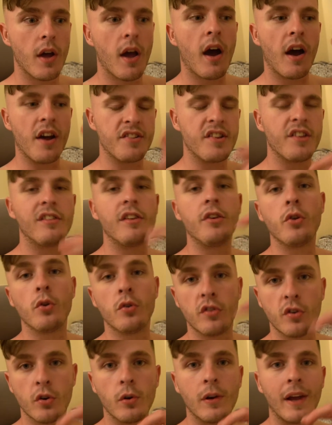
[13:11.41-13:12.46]
I essentially do
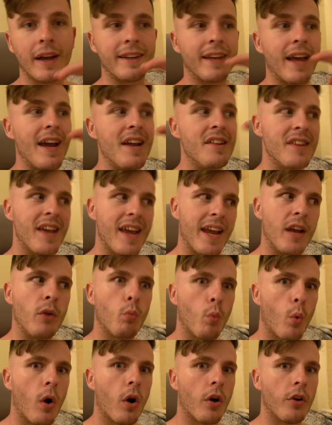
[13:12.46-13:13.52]
2 leg days in
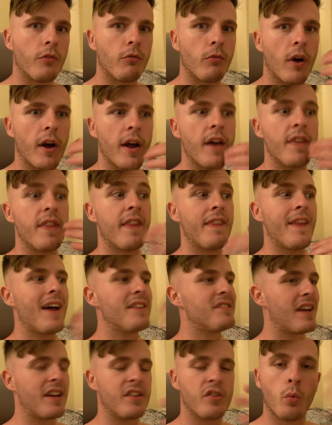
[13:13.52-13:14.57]
one, right? And then that
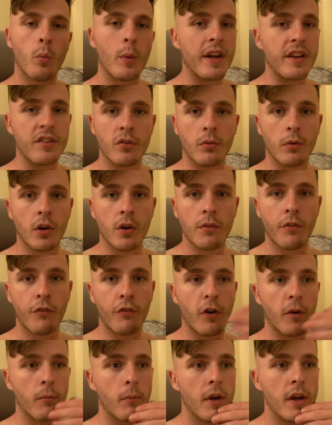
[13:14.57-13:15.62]
takes a week to recover from.